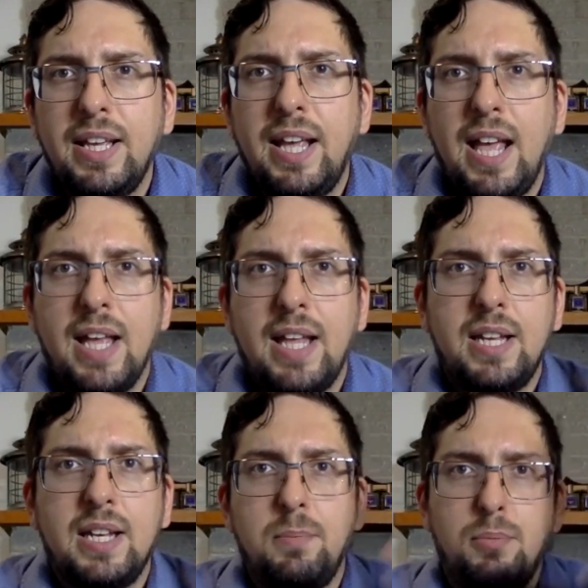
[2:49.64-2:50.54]

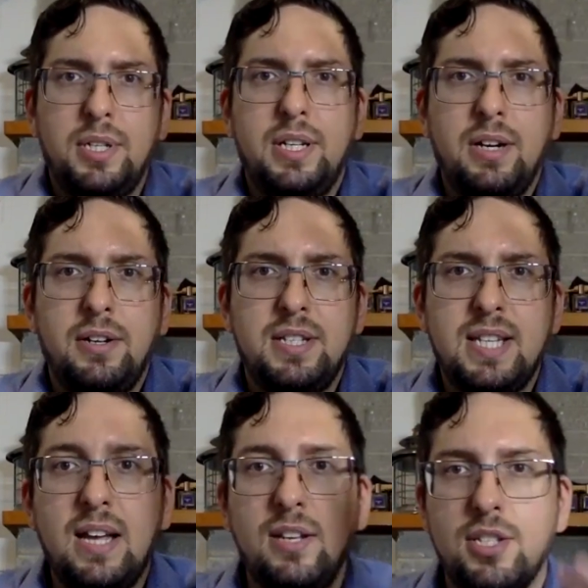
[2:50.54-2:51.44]
And I put it there on the
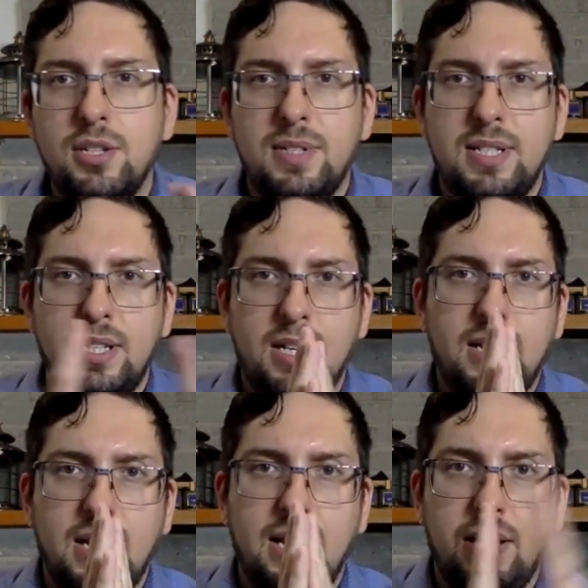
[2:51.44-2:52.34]
side, so it's not
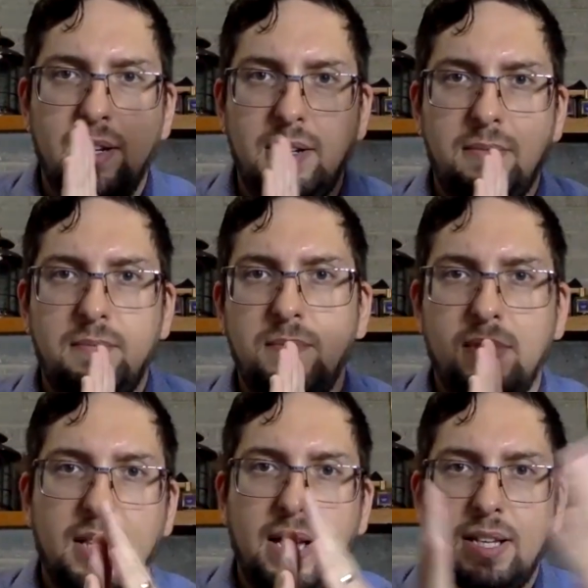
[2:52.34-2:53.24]

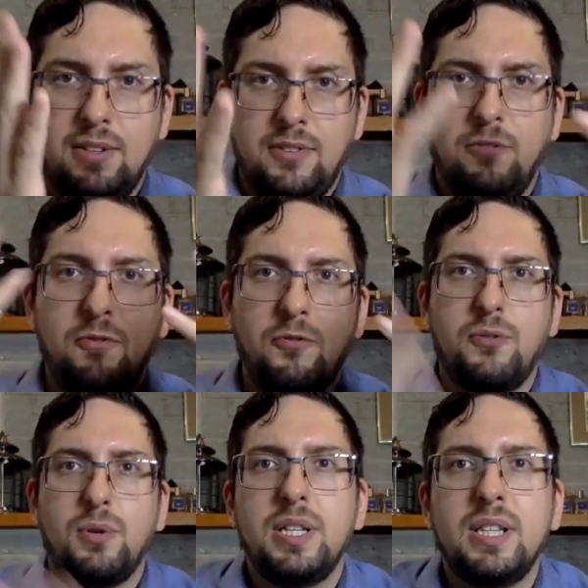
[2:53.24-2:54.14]
like
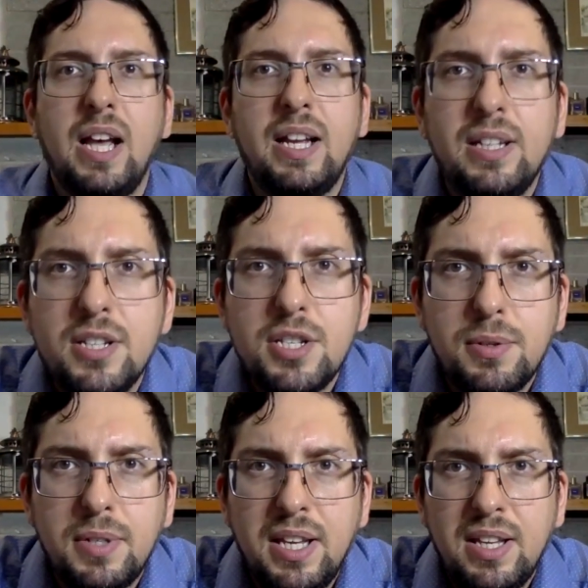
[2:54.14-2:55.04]
front light,
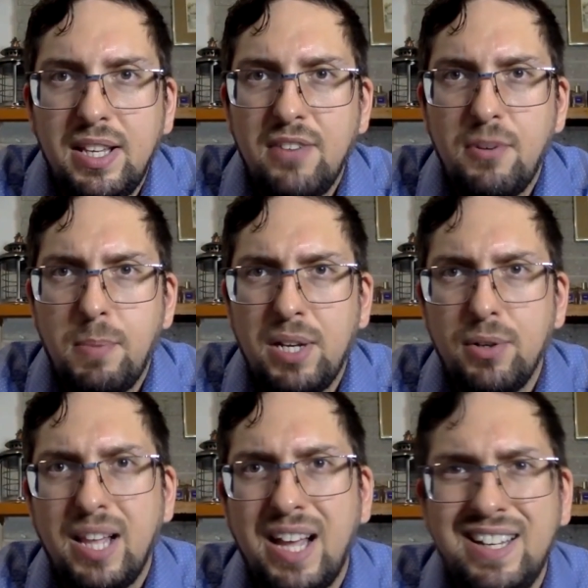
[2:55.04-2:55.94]
so give a
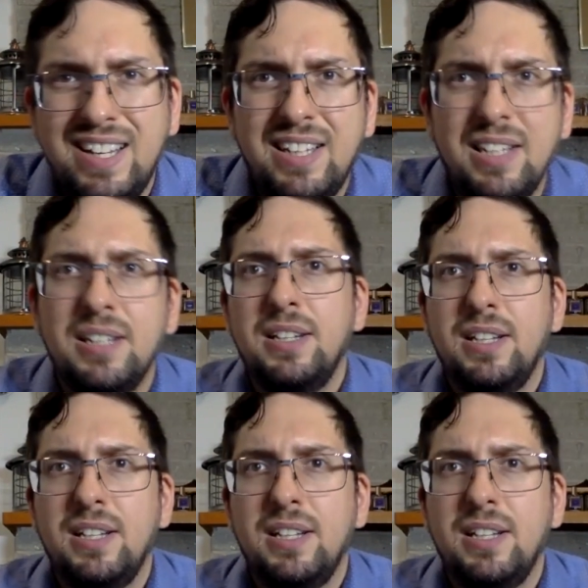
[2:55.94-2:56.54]
better lighting